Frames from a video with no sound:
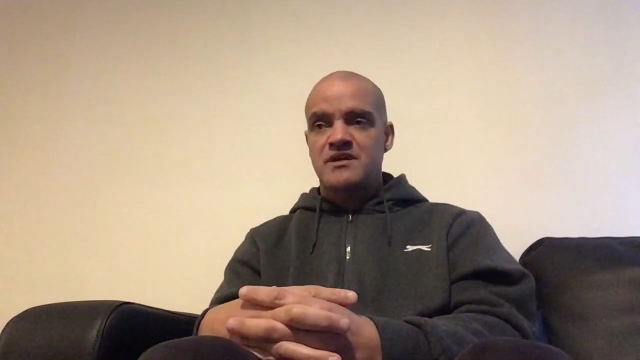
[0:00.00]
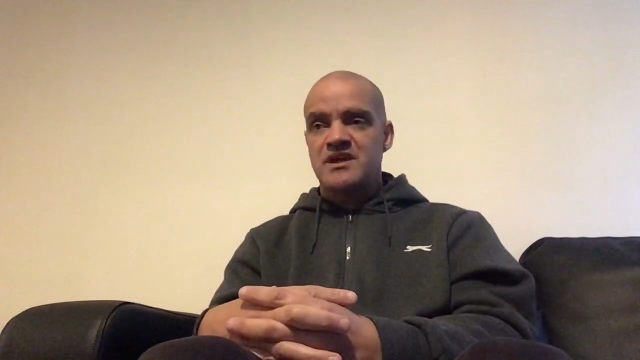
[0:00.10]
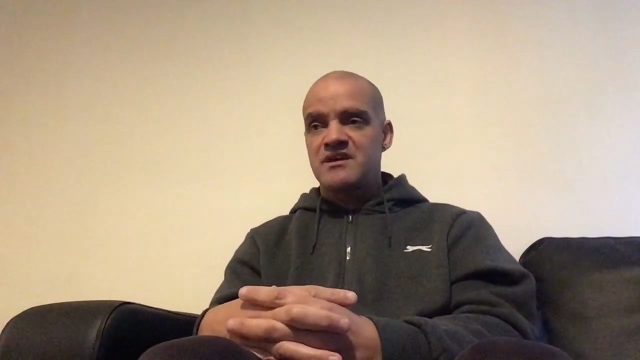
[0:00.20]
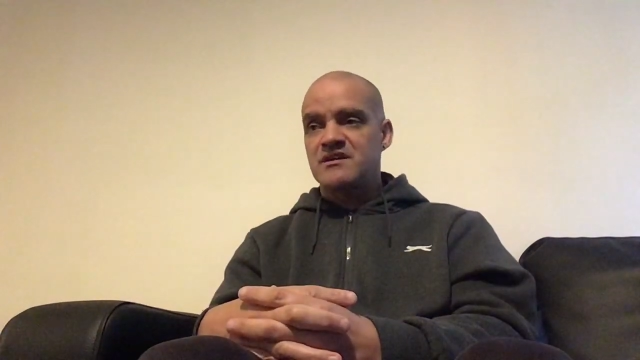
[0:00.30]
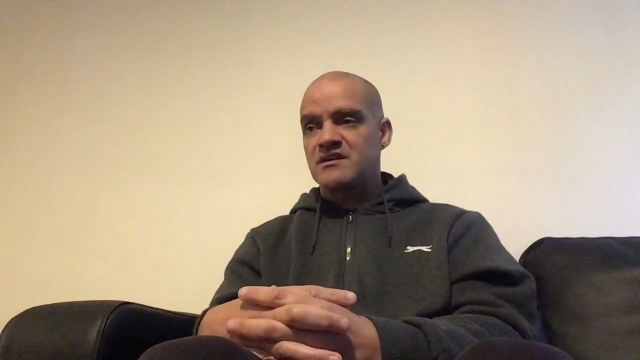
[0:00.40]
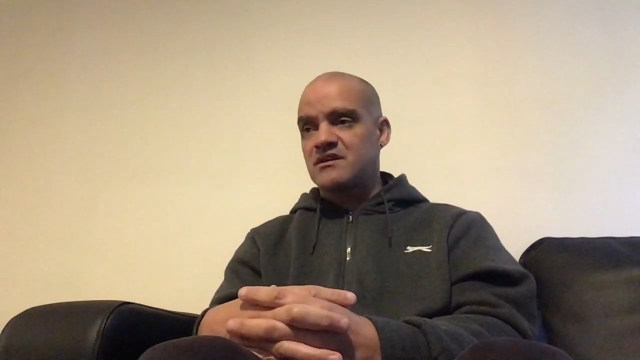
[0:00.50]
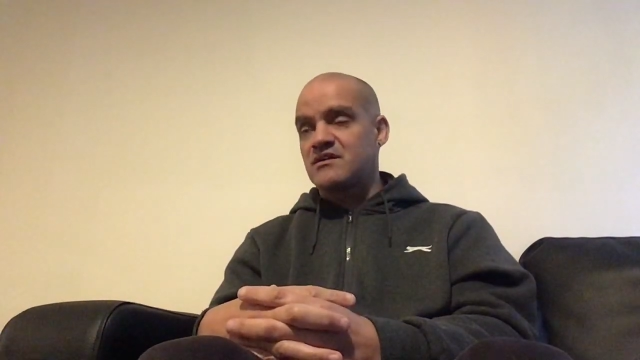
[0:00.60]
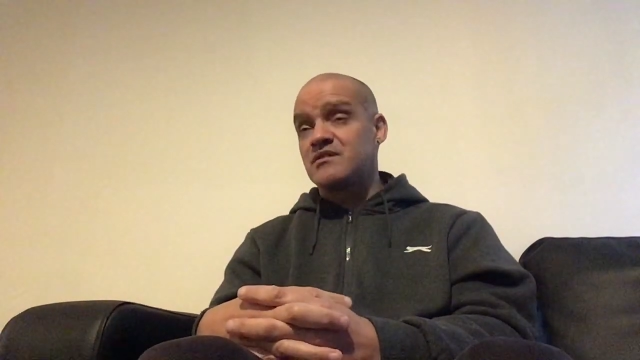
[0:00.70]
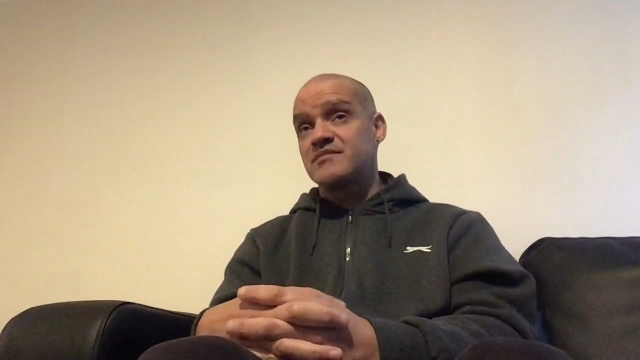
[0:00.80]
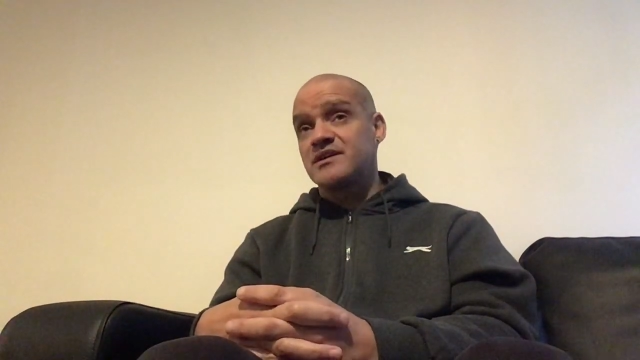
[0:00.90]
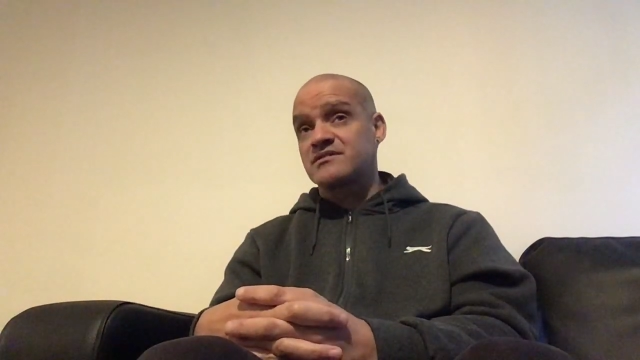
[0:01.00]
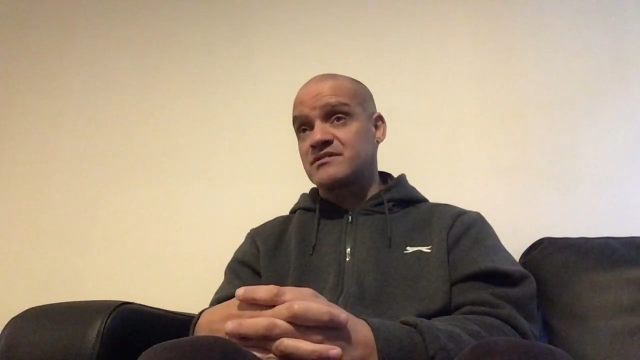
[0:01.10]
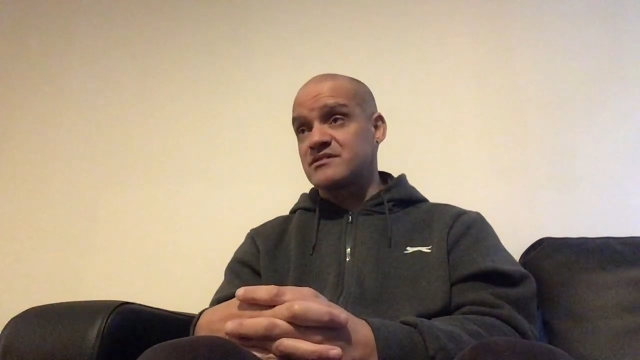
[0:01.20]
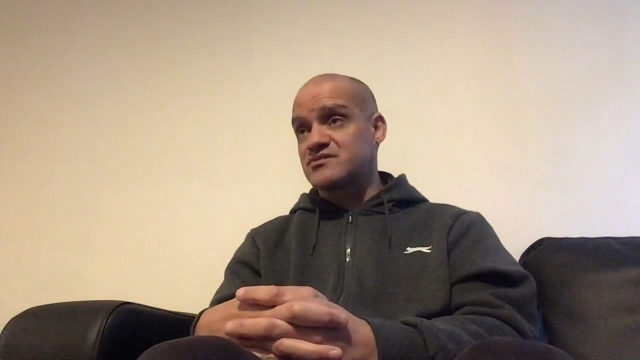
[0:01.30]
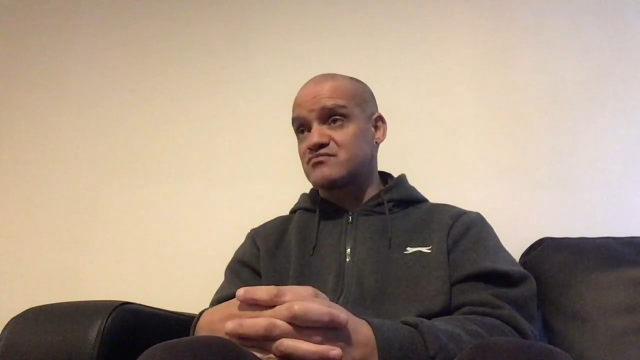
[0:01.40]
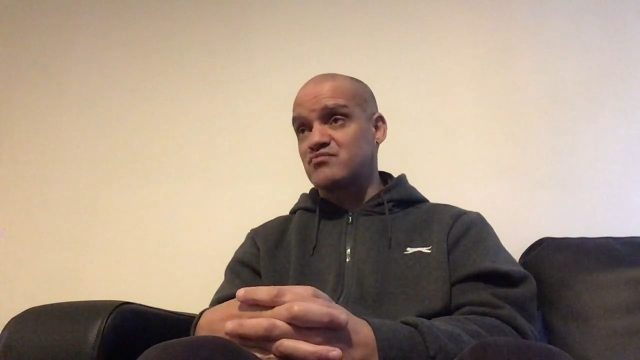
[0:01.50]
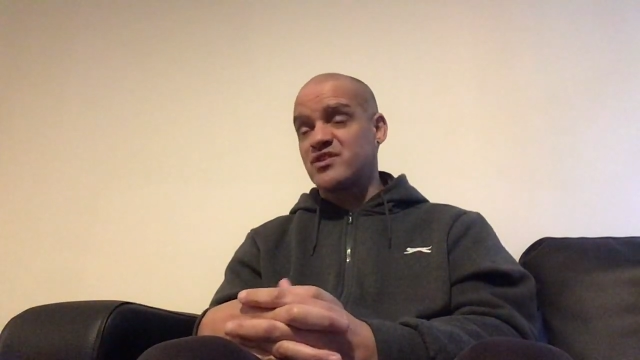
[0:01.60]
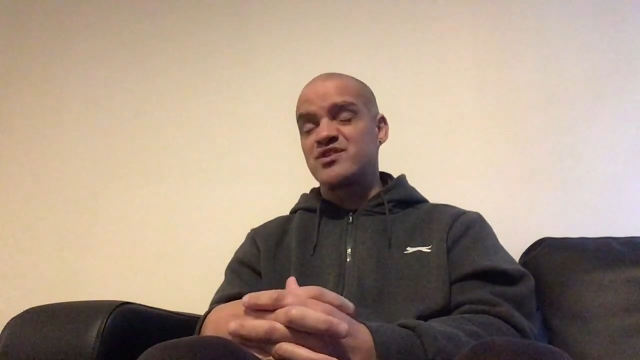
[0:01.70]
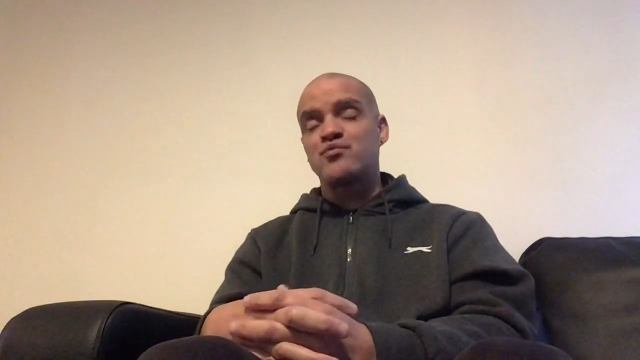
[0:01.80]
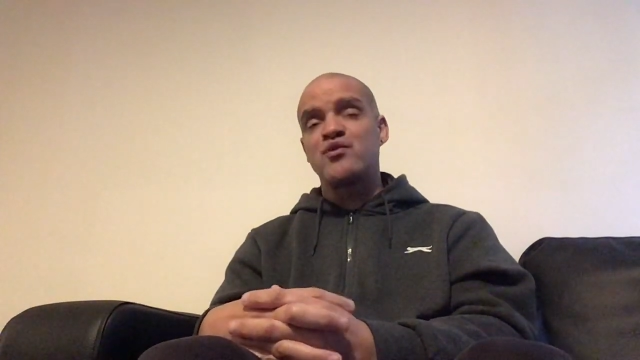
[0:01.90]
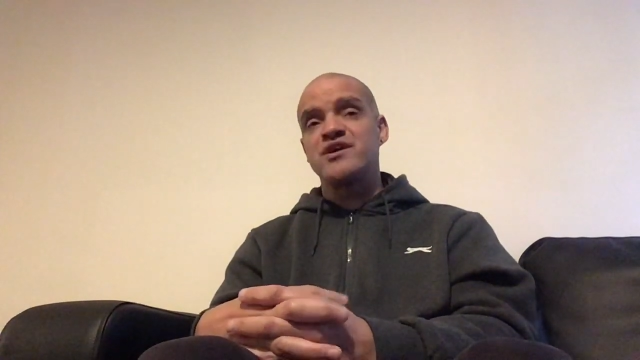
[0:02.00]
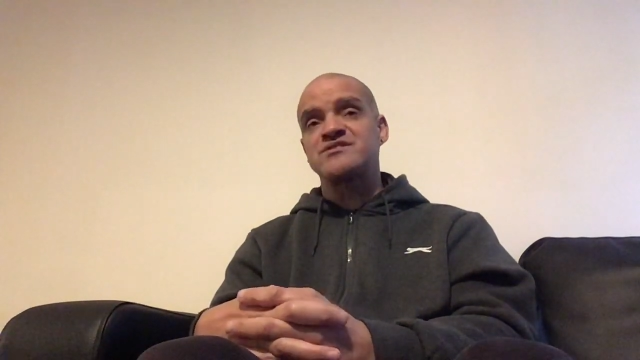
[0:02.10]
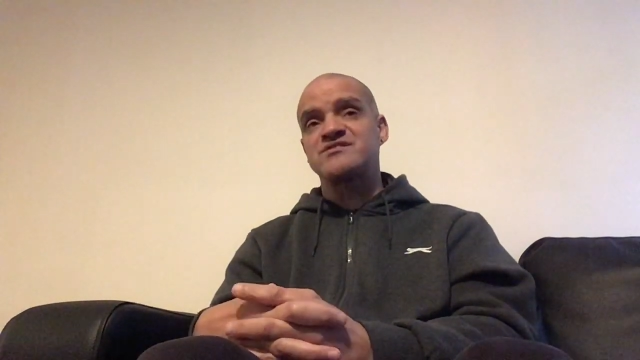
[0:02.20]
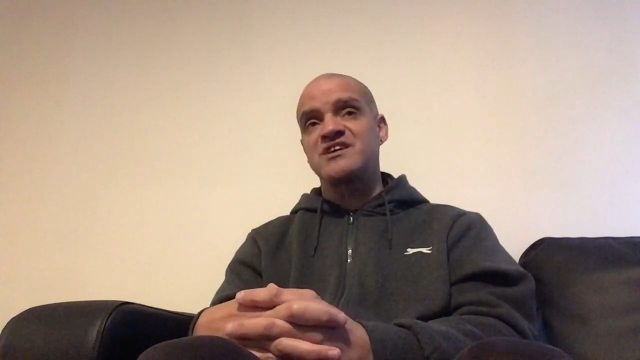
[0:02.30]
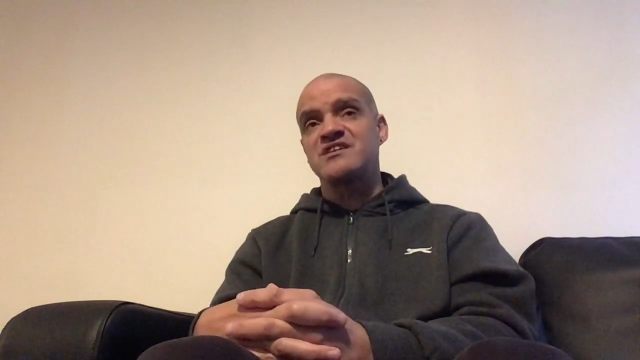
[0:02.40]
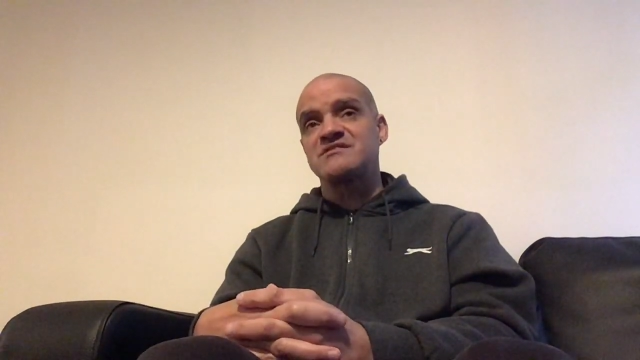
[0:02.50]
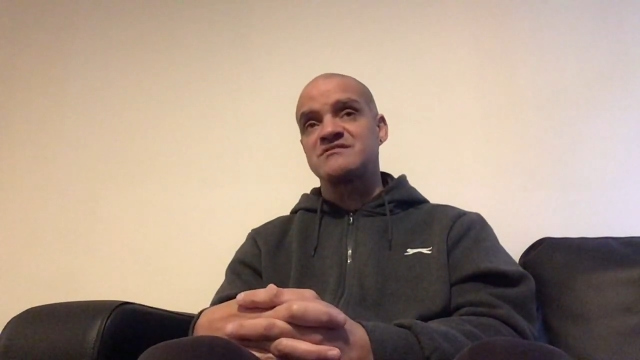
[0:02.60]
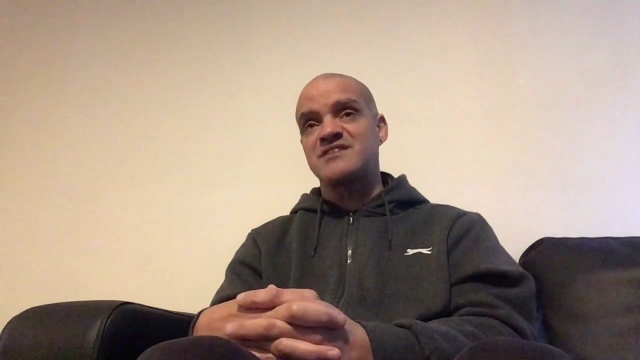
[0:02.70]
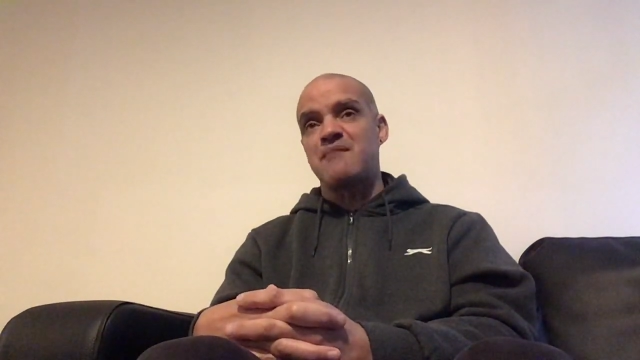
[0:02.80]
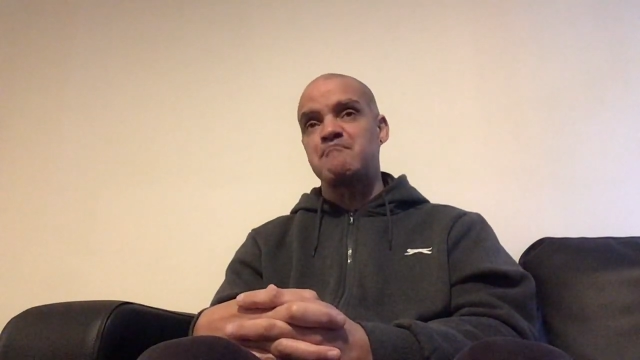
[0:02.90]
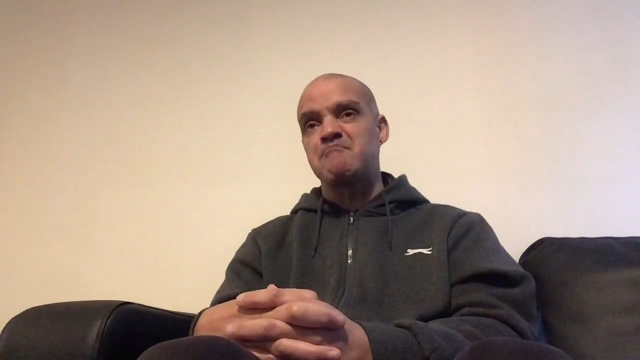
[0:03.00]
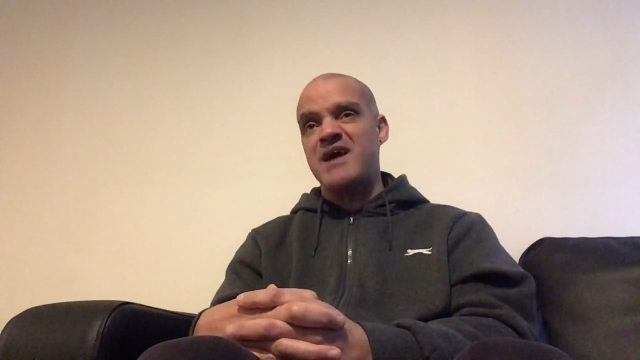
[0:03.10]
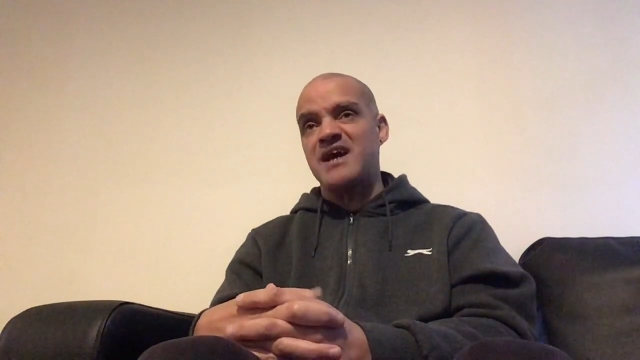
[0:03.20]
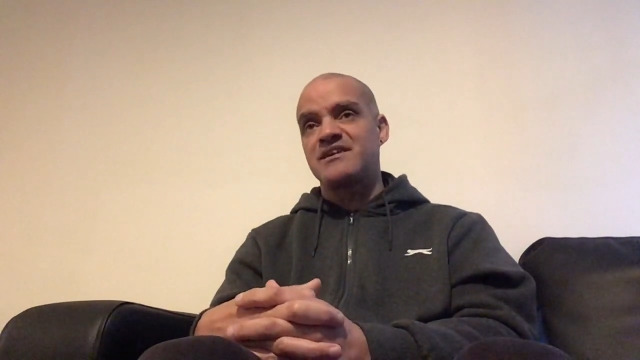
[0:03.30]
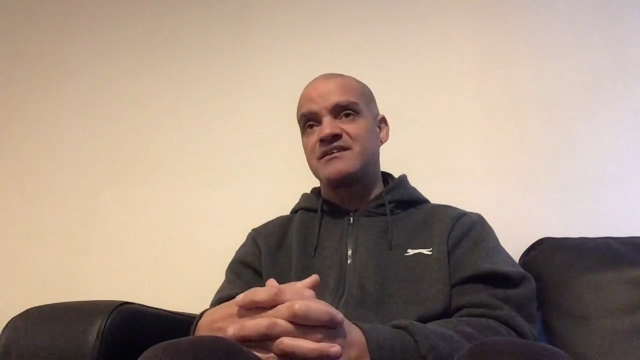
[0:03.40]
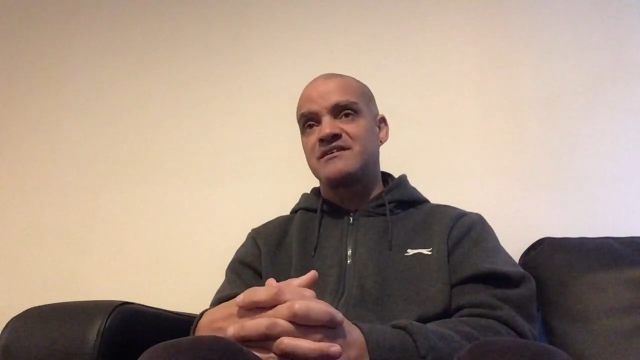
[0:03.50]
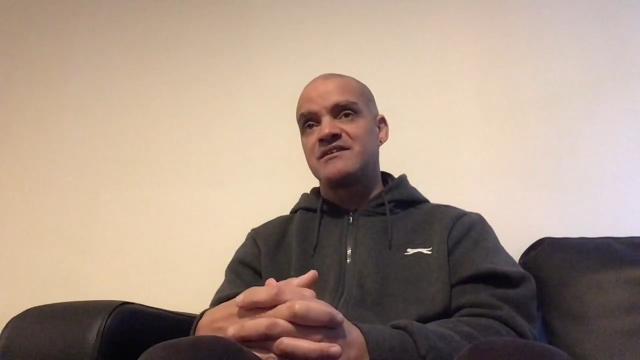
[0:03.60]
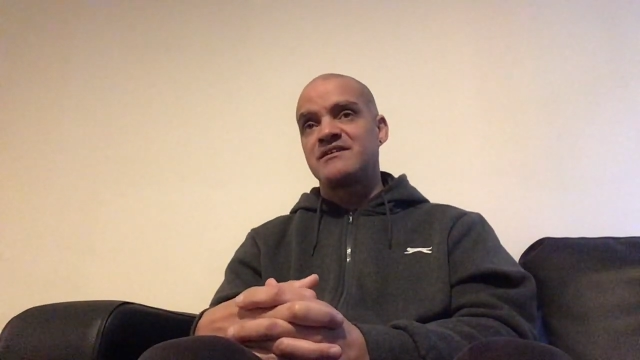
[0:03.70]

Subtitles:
Ego, oh my gosh. One of the worst things that man